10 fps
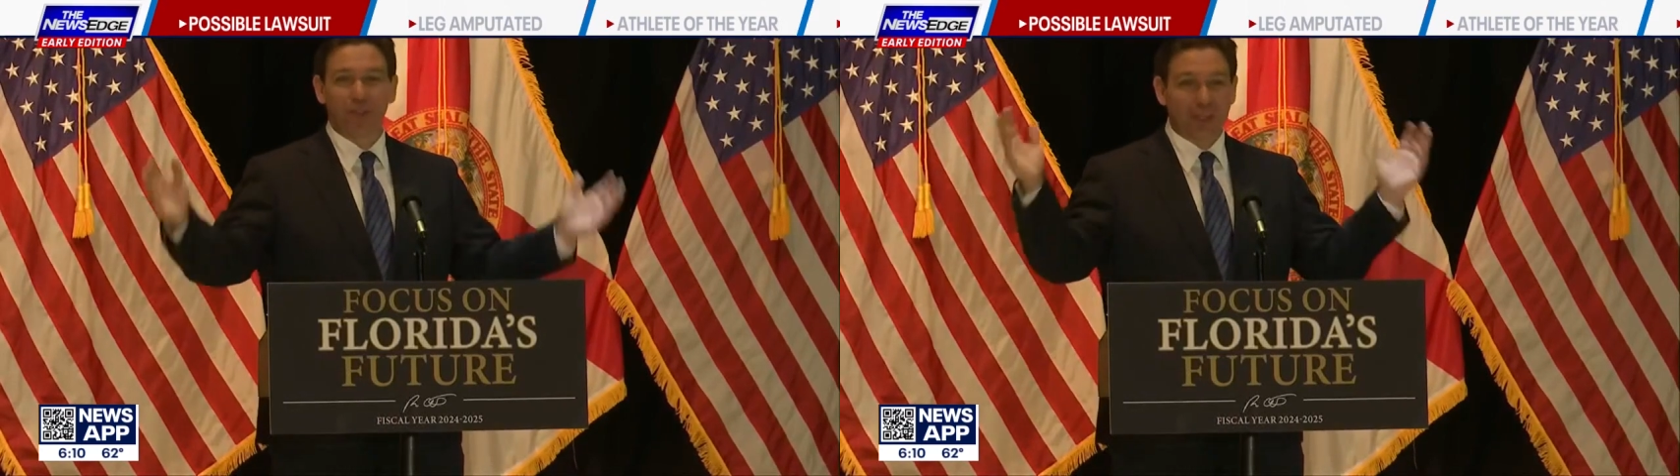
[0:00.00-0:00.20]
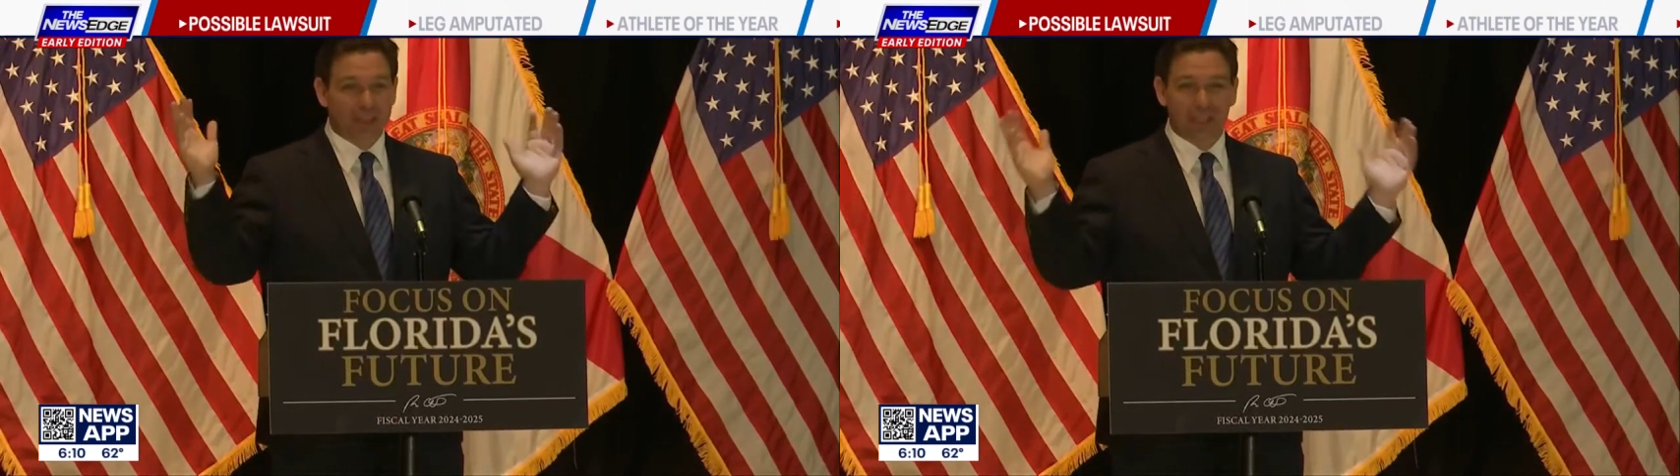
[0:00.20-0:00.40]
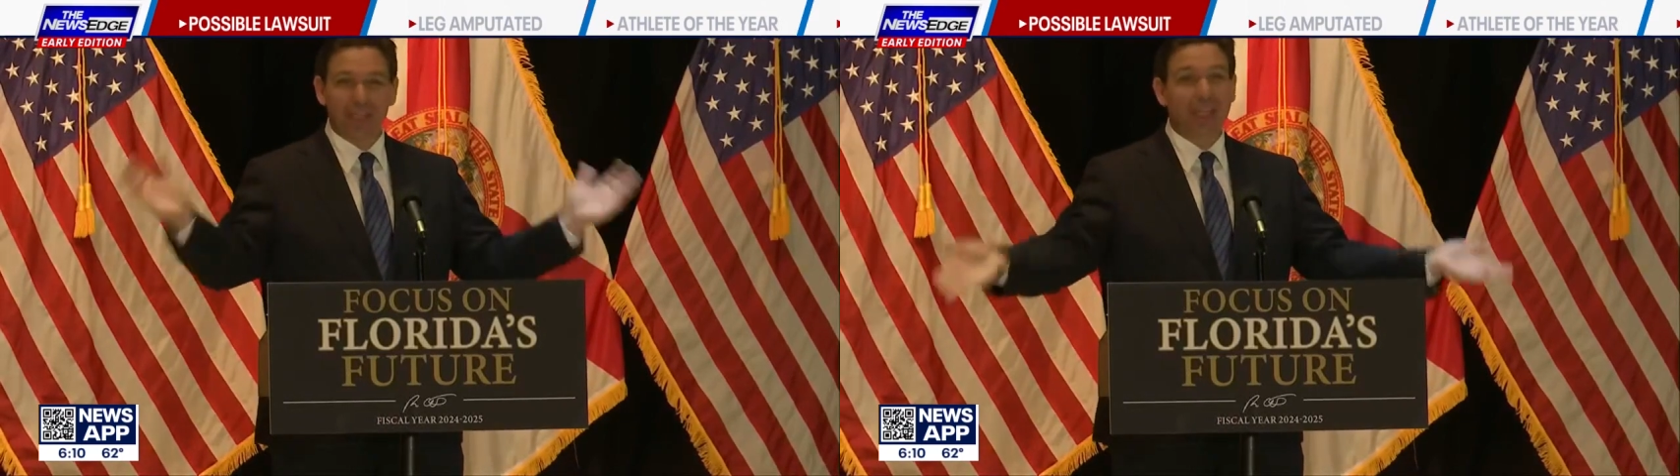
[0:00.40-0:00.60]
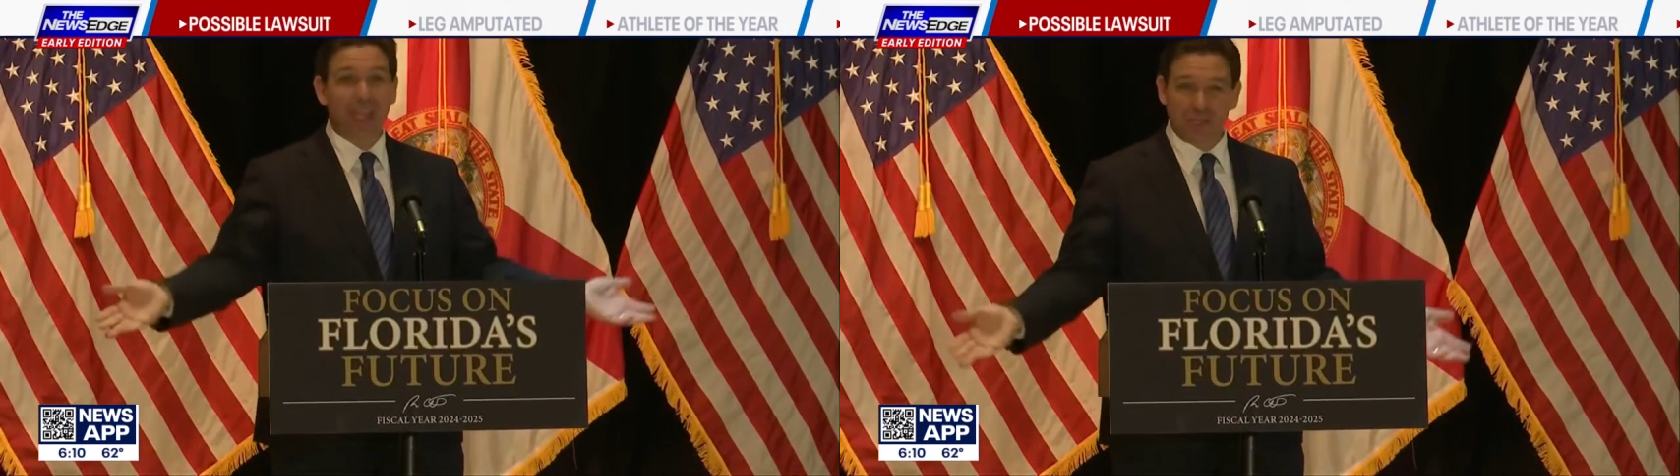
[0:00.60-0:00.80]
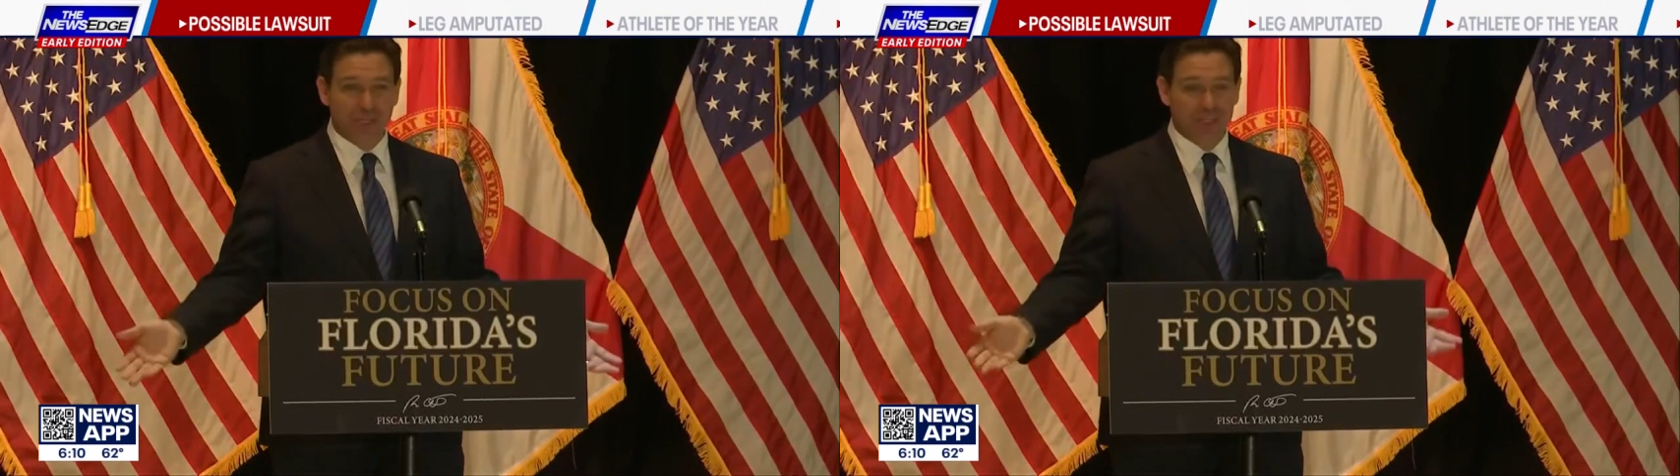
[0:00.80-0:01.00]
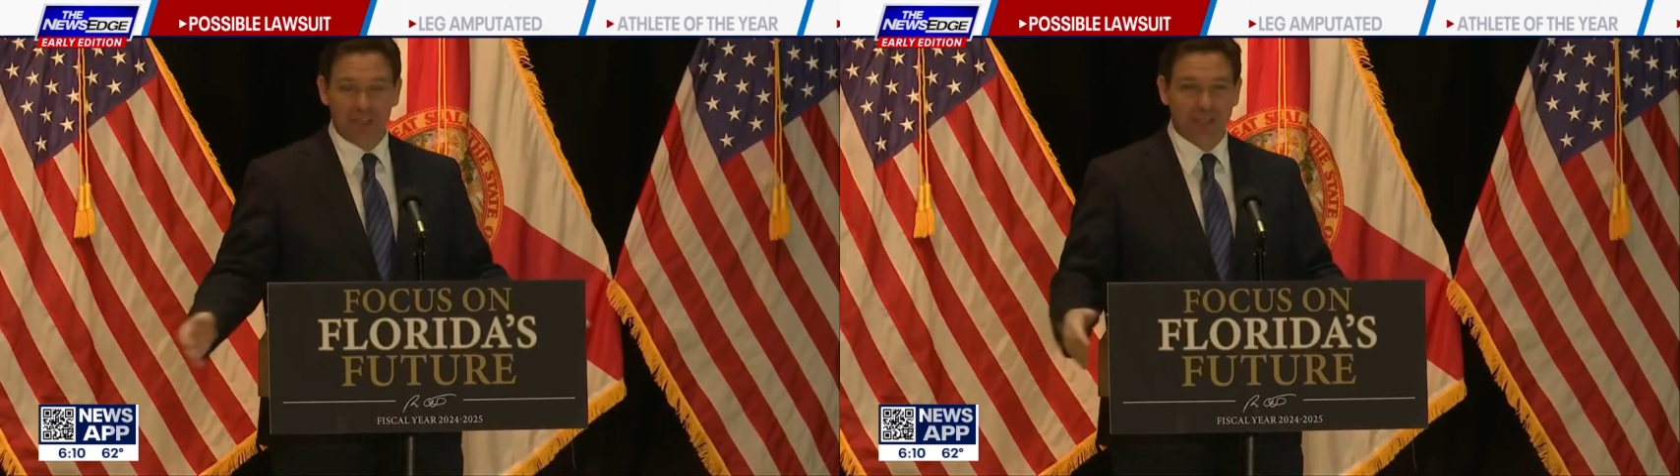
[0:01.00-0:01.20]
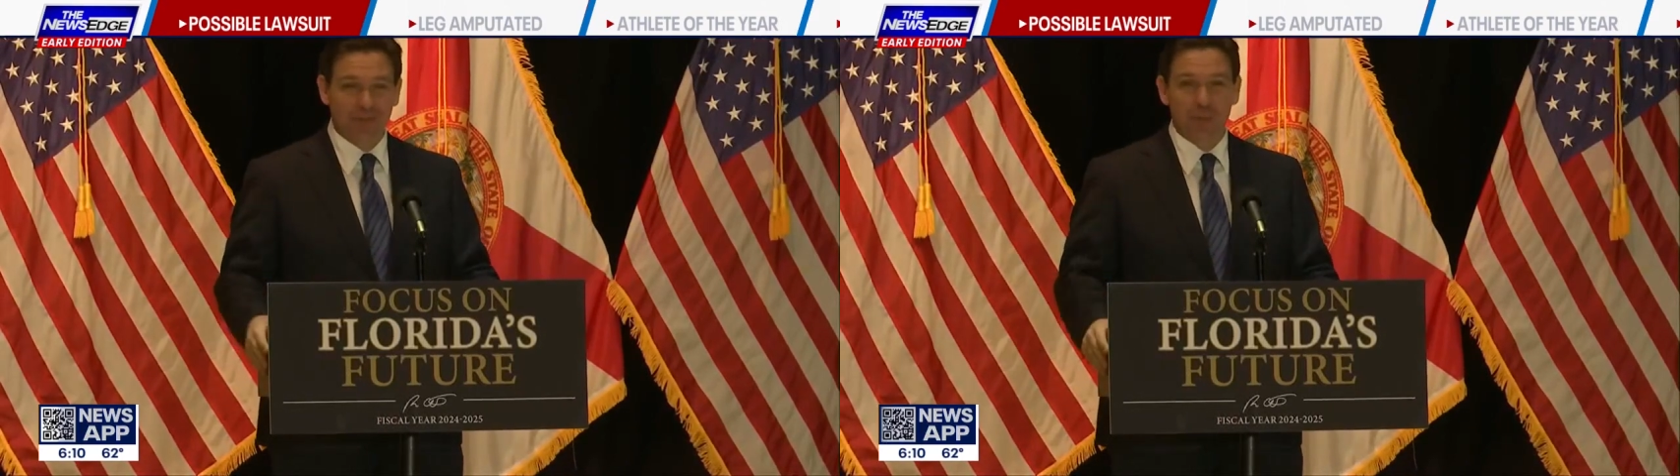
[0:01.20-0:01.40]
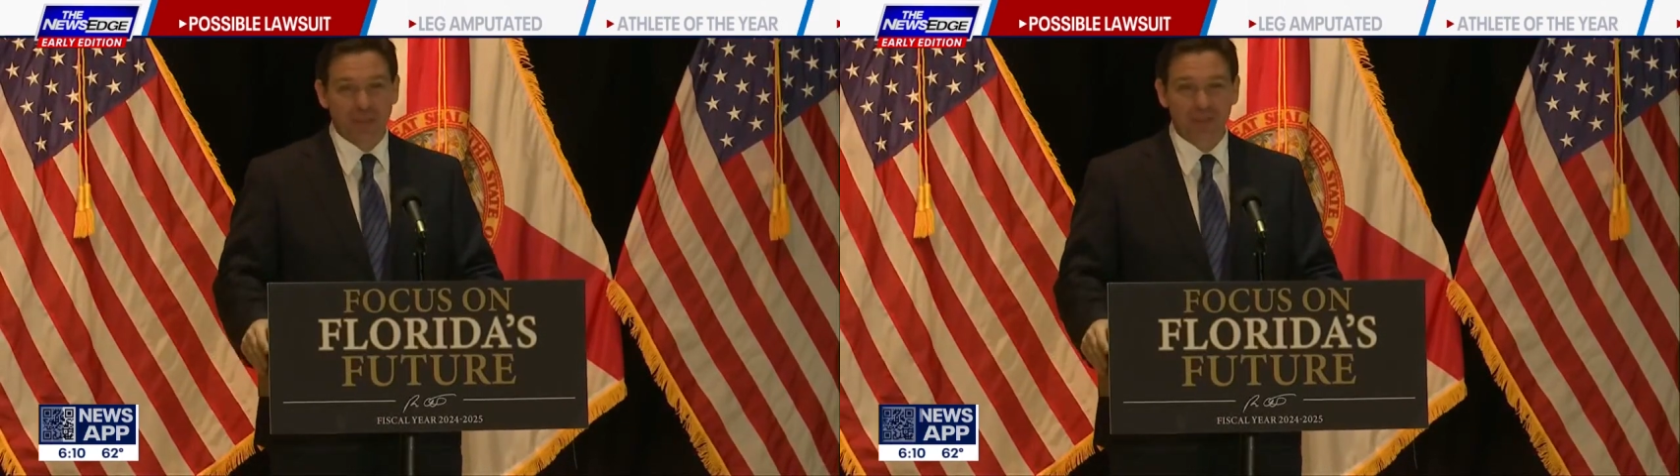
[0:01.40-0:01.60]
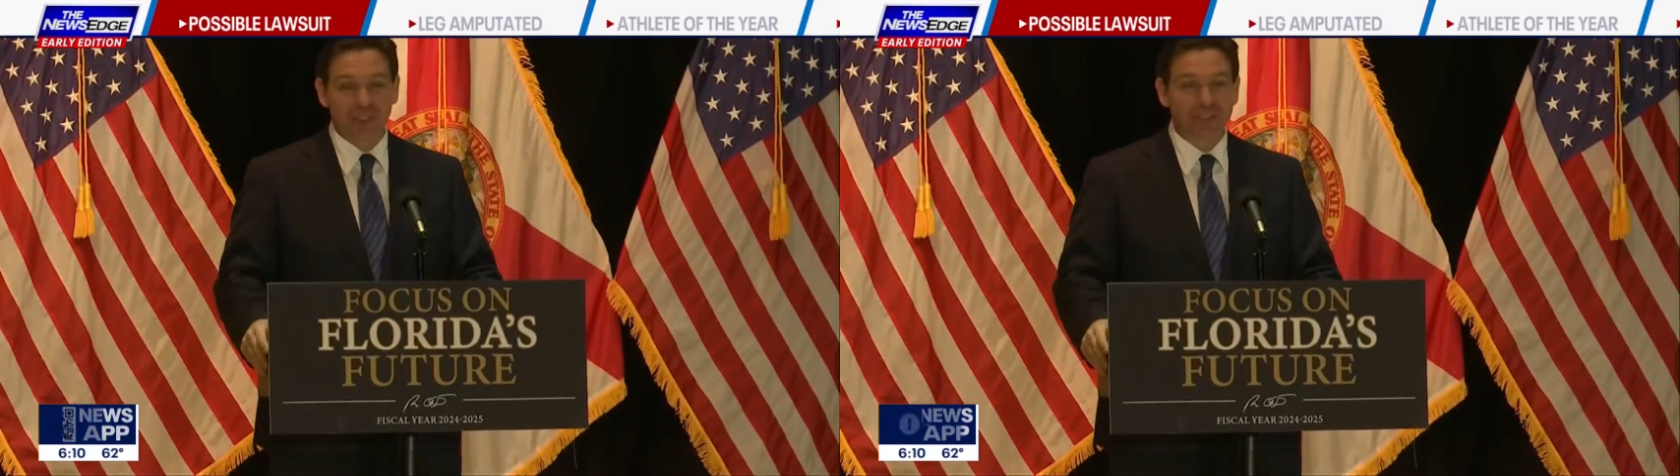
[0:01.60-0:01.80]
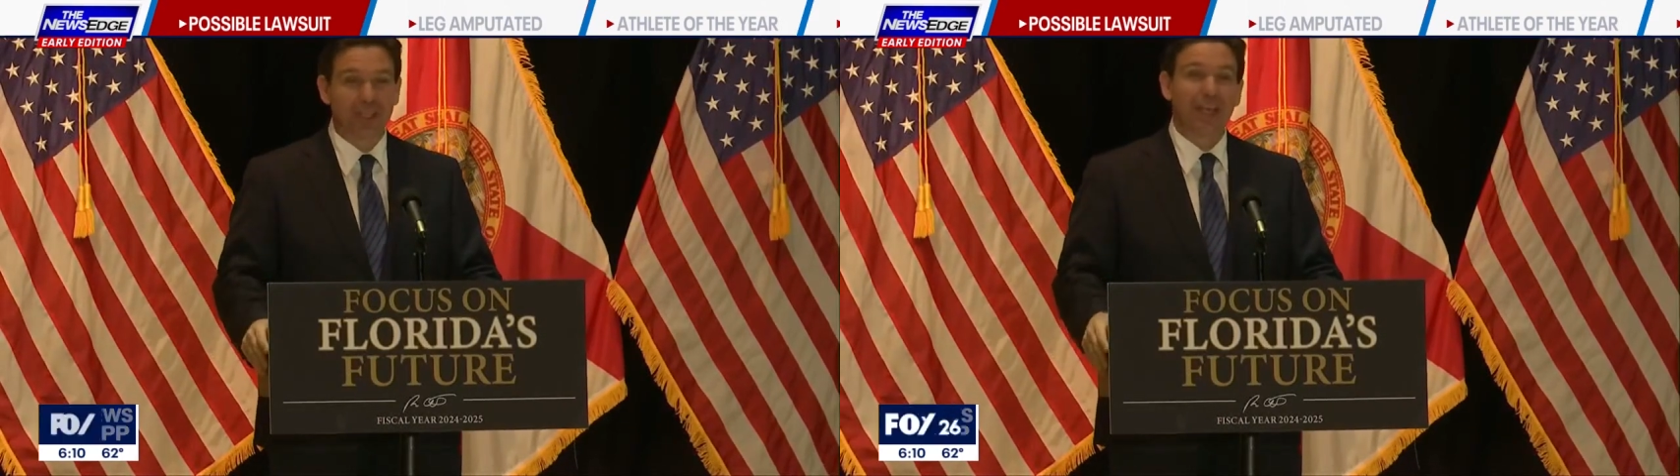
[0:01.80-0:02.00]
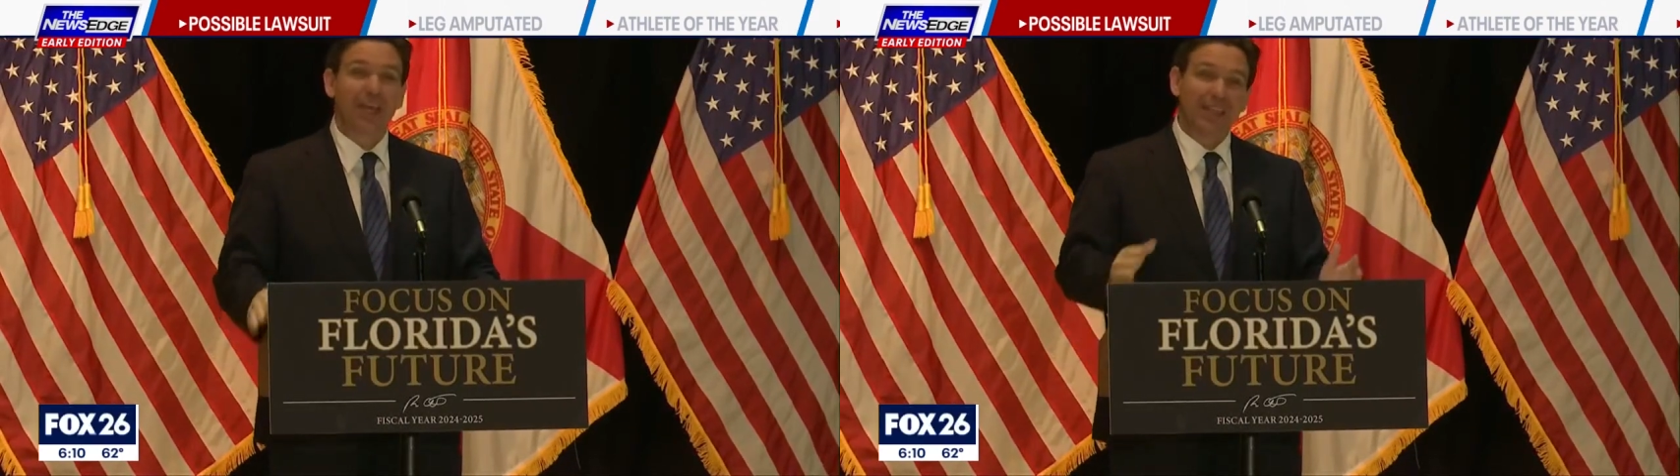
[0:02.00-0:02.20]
for any litigation expenses